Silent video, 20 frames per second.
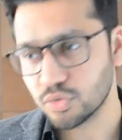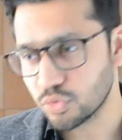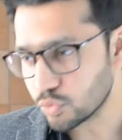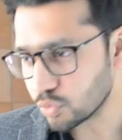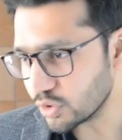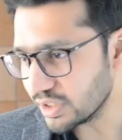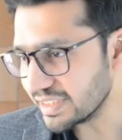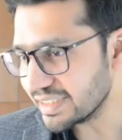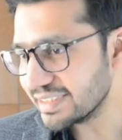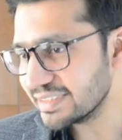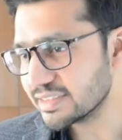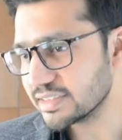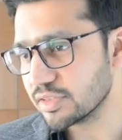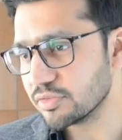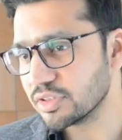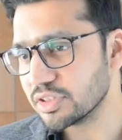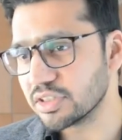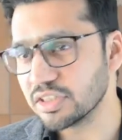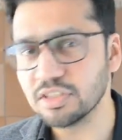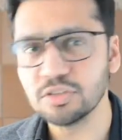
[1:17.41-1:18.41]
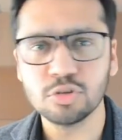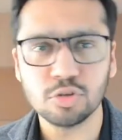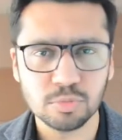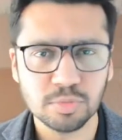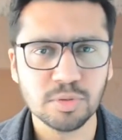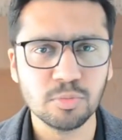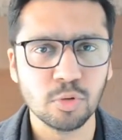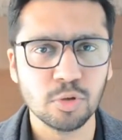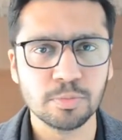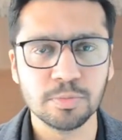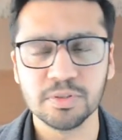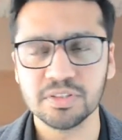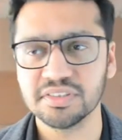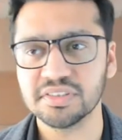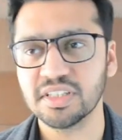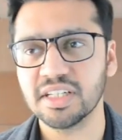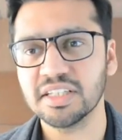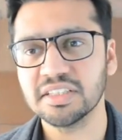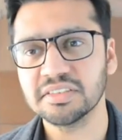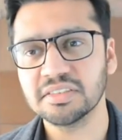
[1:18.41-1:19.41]
2017 to be more
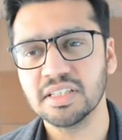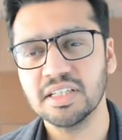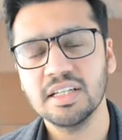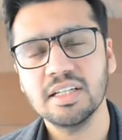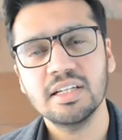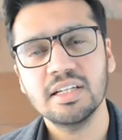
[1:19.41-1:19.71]
precise.